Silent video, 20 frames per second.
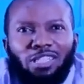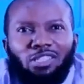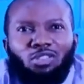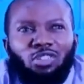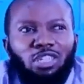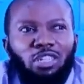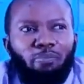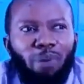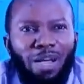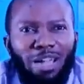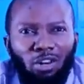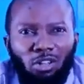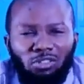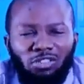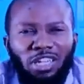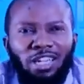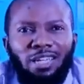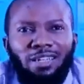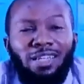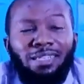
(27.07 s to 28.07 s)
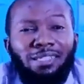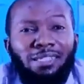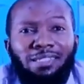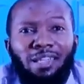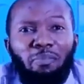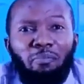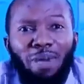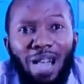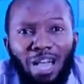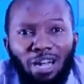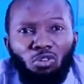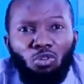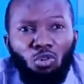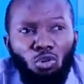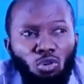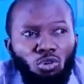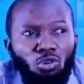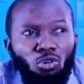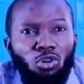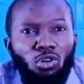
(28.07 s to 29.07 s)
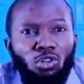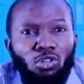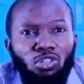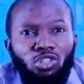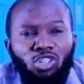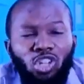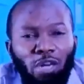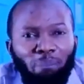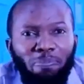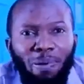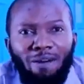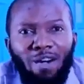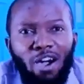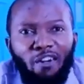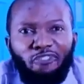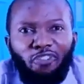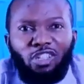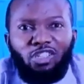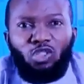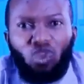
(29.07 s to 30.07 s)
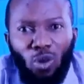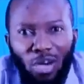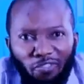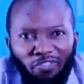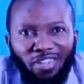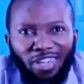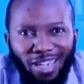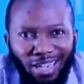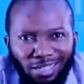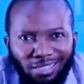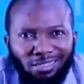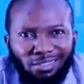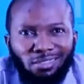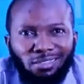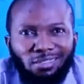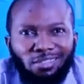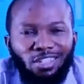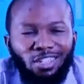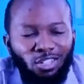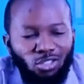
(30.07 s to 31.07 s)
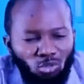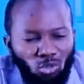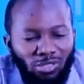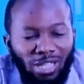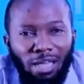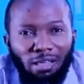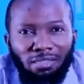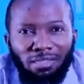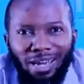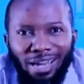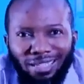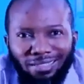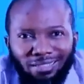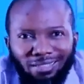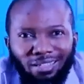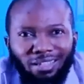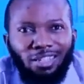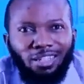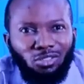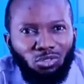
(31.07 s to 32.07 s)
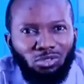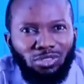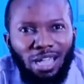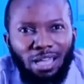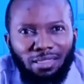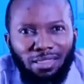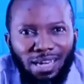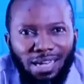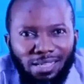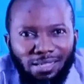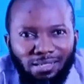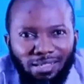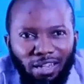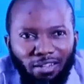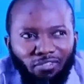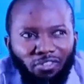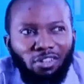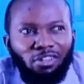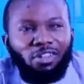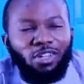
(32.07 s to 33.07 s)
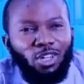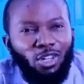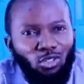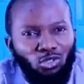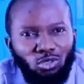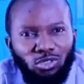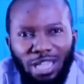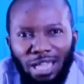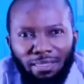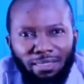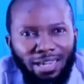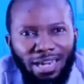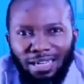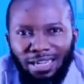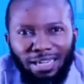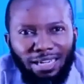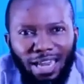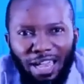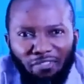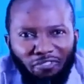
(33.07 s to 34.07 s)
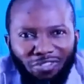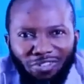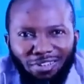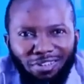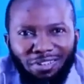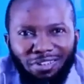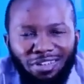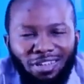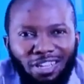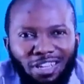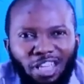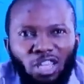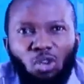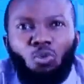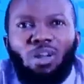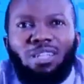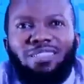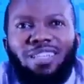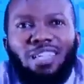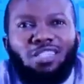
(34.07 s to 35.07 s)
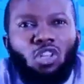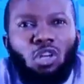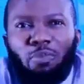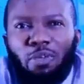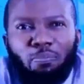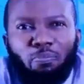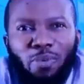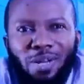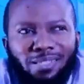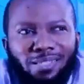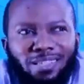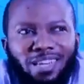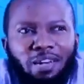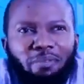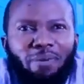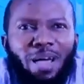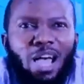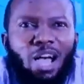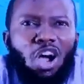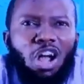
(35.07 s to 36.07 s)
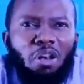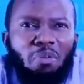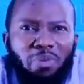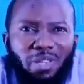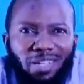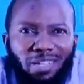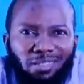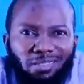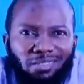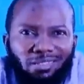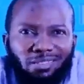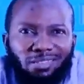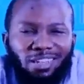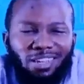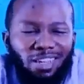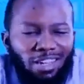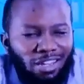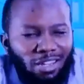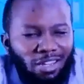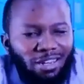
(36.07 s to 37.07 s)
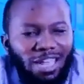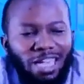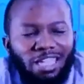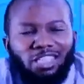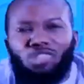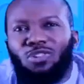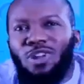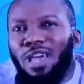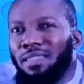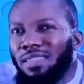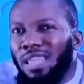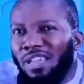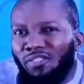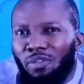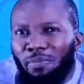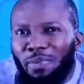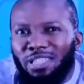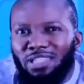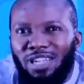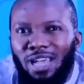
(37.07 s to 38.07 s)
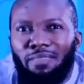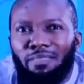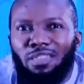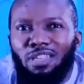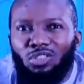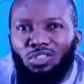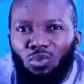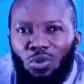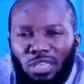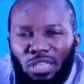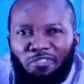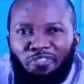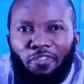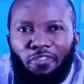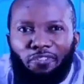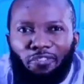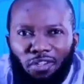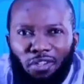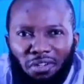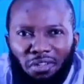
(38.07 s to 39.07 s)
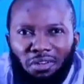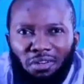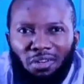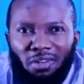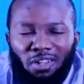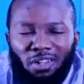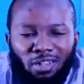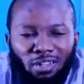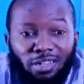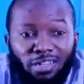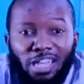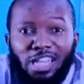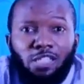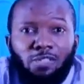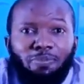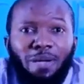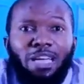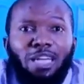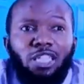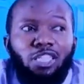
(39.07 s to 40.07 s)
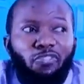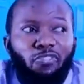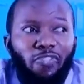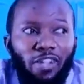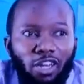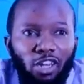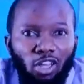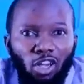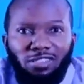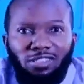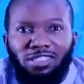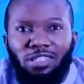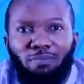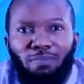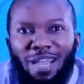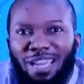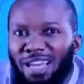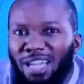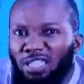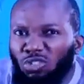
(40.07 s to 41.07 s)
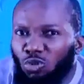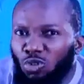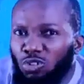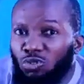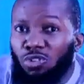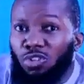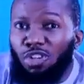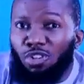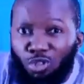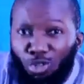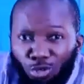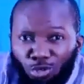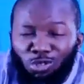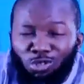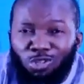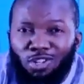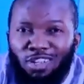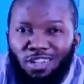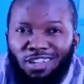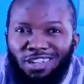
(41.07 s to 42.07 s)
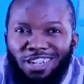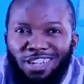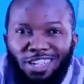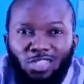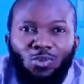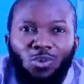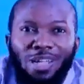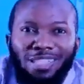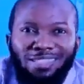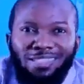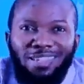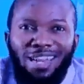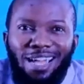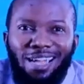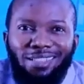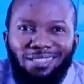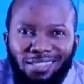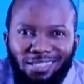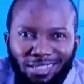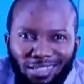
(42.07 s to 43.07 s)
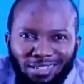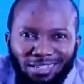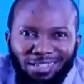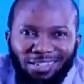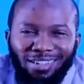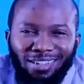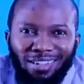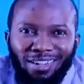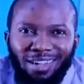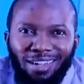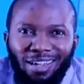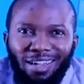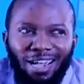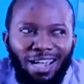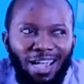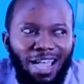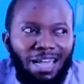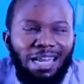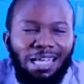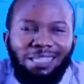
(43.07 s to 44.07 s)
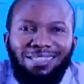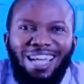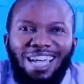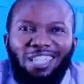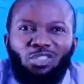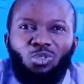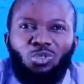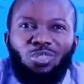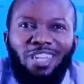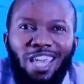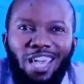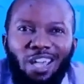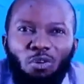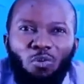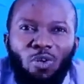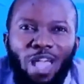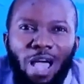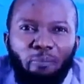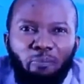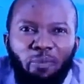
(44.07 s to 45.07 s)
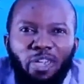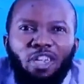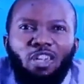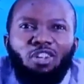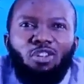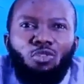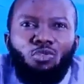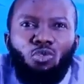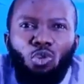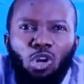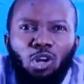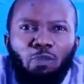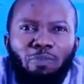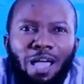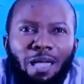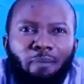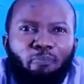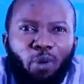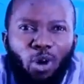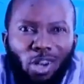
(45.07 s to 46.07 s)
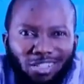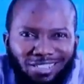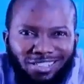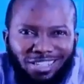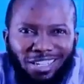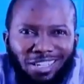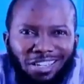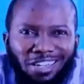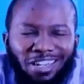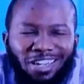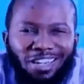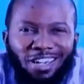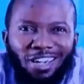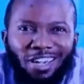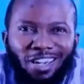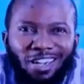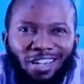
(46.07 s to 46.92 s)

went to the ballot, this is a man who sought power for 12 years, 2003, 2007, 2011. He wanted to be president by all means. Nigerians gave him a chance in 2015. Despite his failures, the mandate was renewed in 2019. And as of today, we are being ruled by proxy.